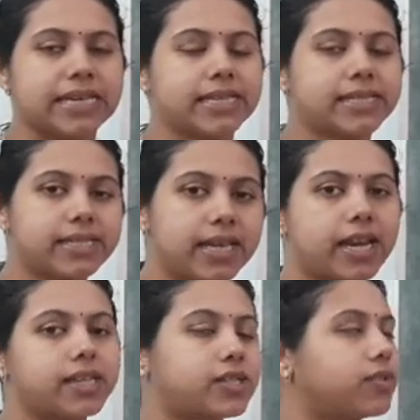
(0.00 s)
See the
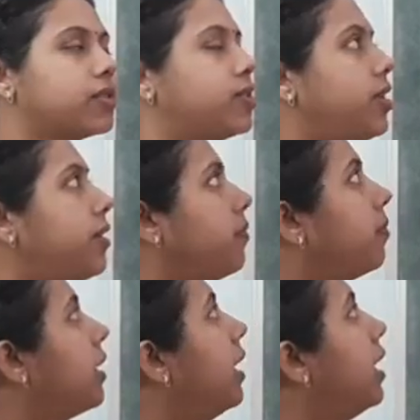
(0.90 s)
next question.
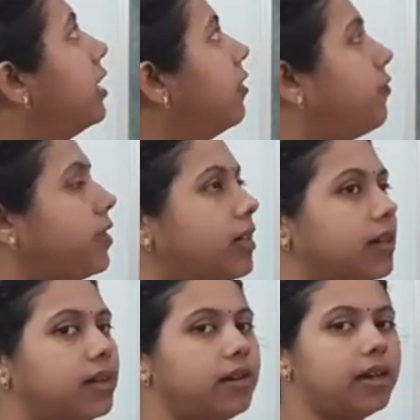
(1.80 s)
In the
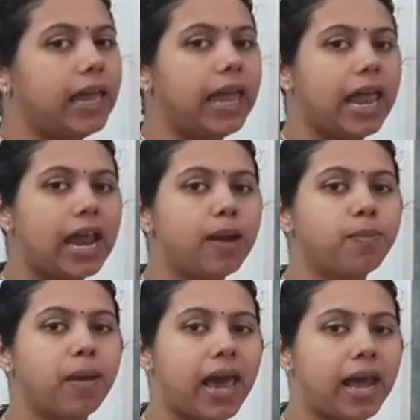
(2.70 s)
figure, L
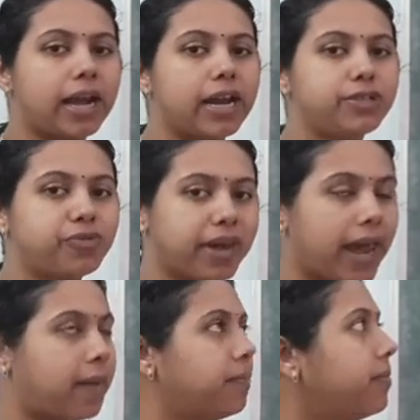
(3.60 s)
parallel to
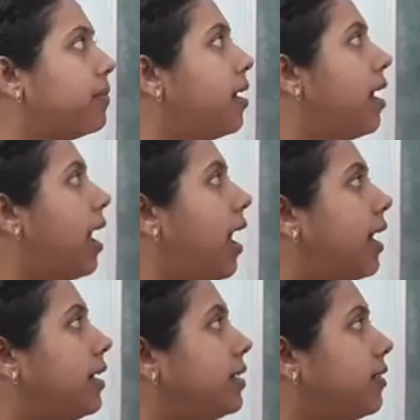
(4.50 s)
M
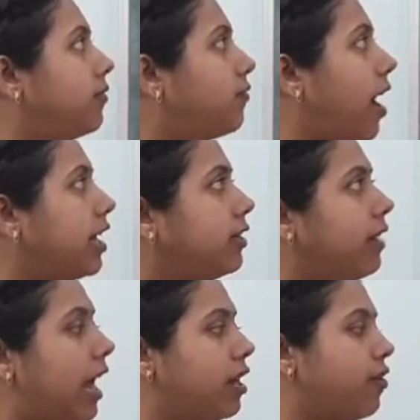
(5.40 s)
and find the
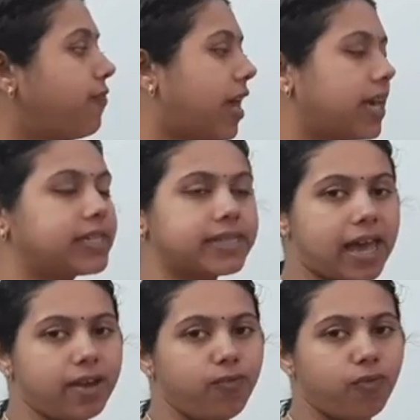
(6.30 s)
value of x
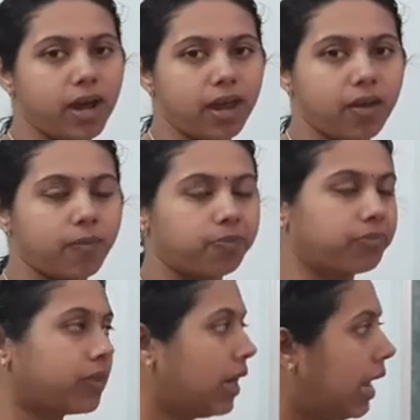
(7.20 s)
and y.
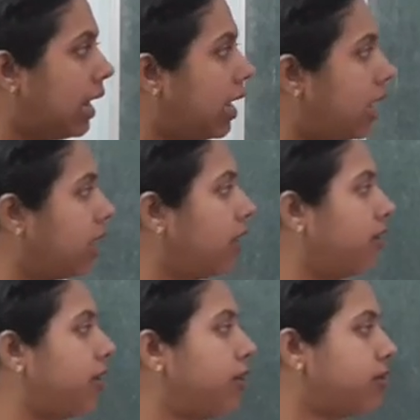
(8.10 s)

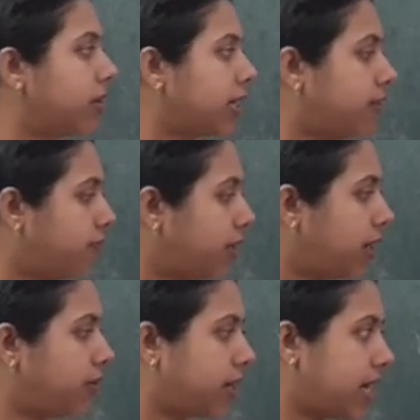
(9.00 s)
When you look at the figure,
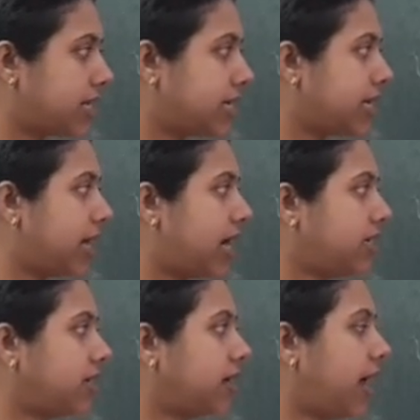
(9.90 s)
you can see
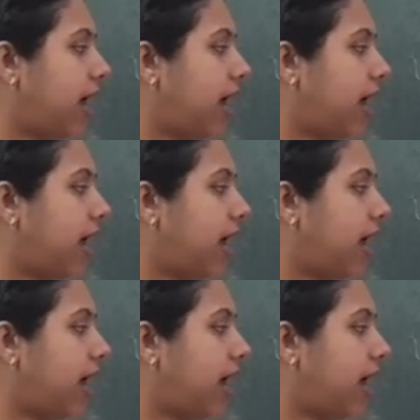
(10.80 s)
that